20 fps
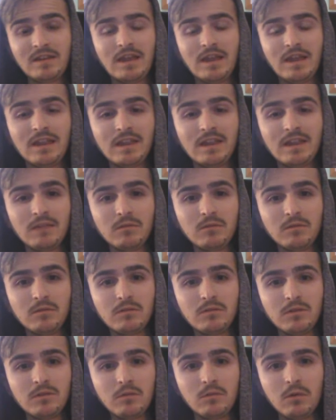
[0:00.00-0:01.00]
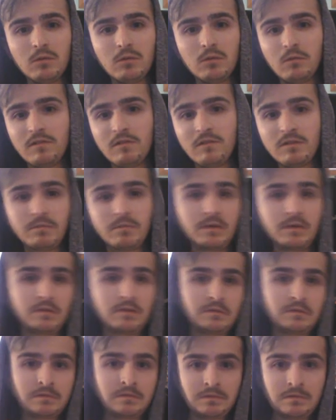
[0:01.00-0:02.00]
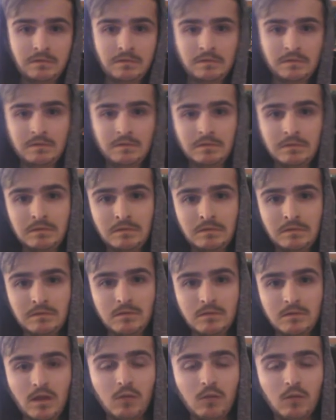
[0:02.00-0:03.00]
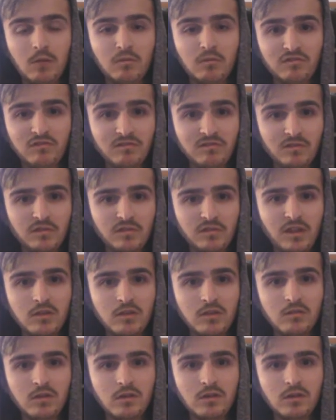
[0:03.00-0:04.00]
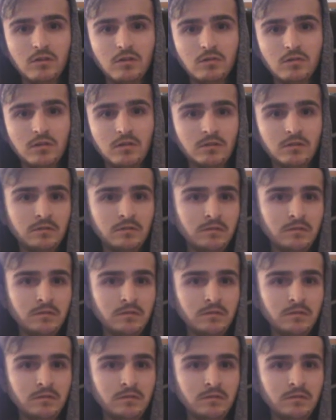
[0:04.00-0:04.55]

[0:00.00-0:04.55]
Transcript: And they were quite worried, but, you know, I wasn't. Because I knew that,